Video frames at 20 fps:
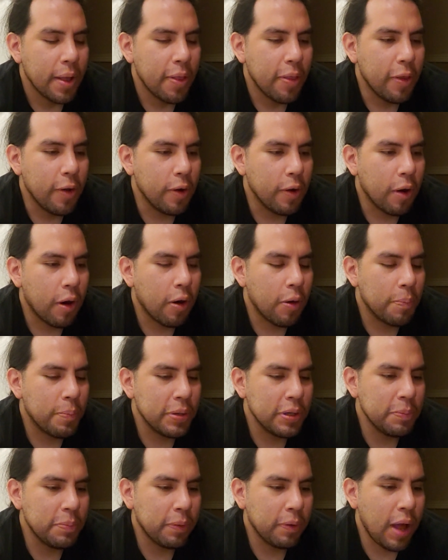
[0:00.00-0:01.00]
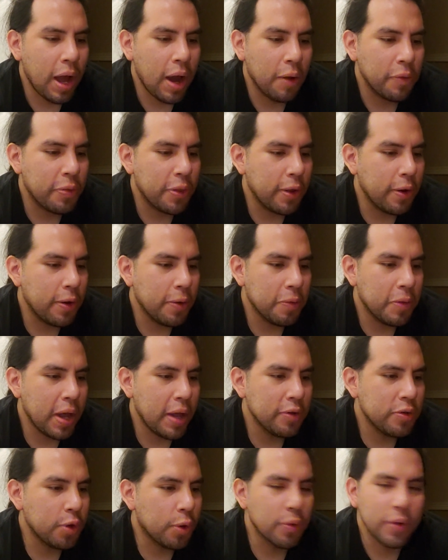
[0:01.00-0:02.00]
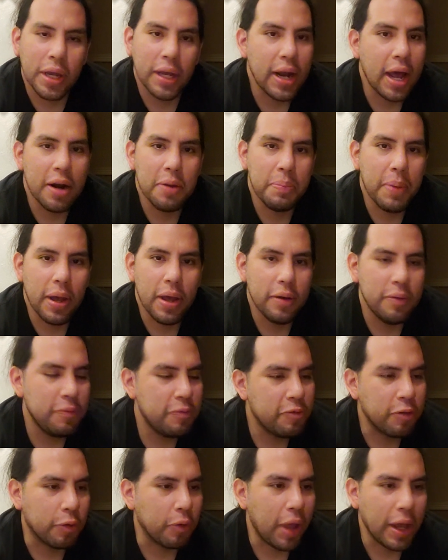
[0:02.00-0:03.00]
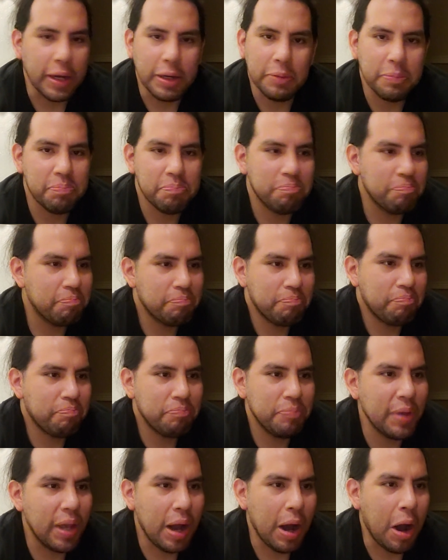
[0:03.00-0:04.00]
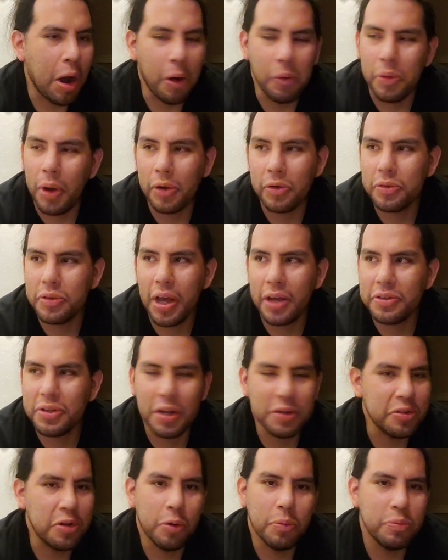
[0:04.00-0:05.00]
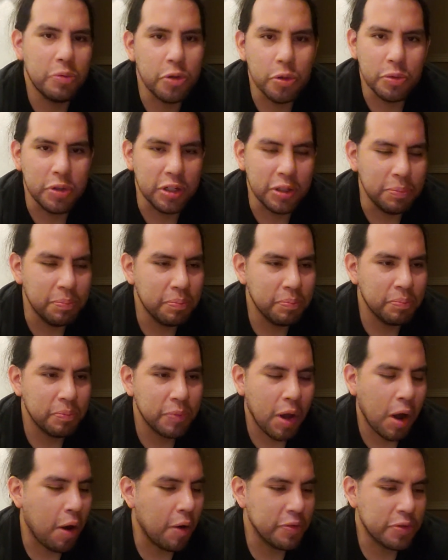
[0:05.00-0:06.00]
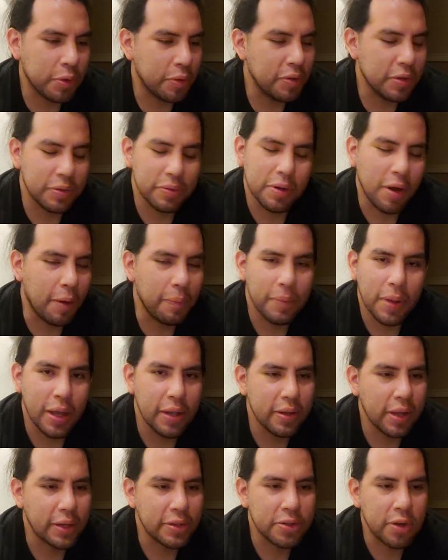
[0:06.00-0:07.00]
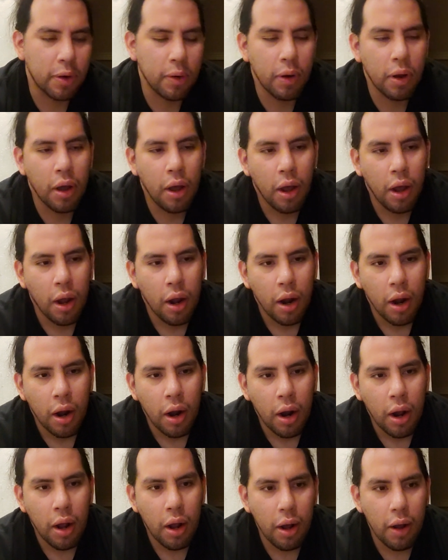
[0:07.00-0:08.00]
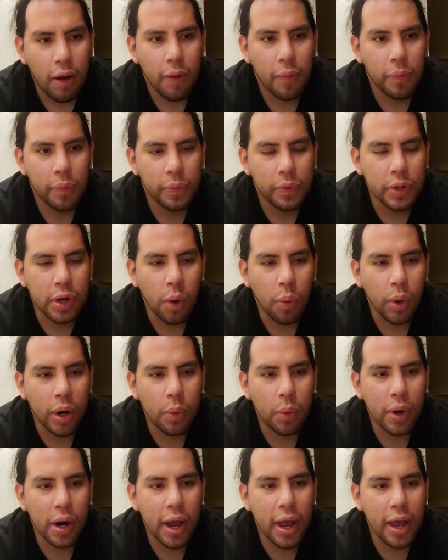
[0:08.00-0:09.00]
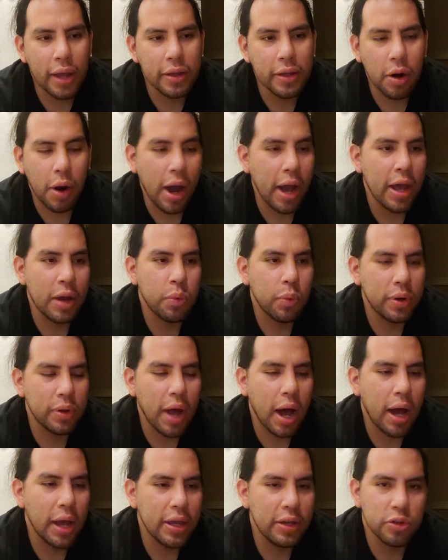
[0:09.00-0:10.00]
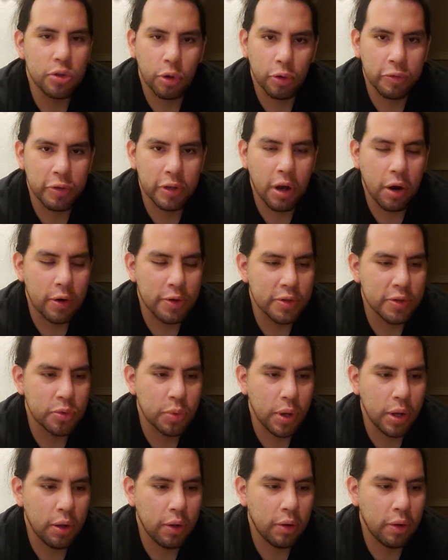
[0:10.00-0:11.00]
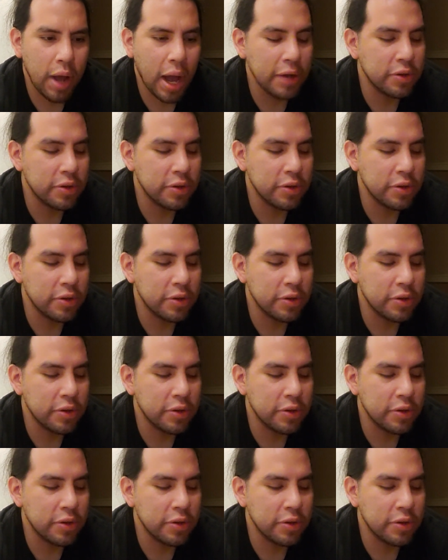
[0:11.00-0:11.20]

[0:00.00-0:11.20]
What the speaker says: There are people out there that don't get out of bed for like, oh, $100,000, nope, too cheap. Oh, it's only, no. Like, so, you know, when I had one of the high-end trophy cards as well.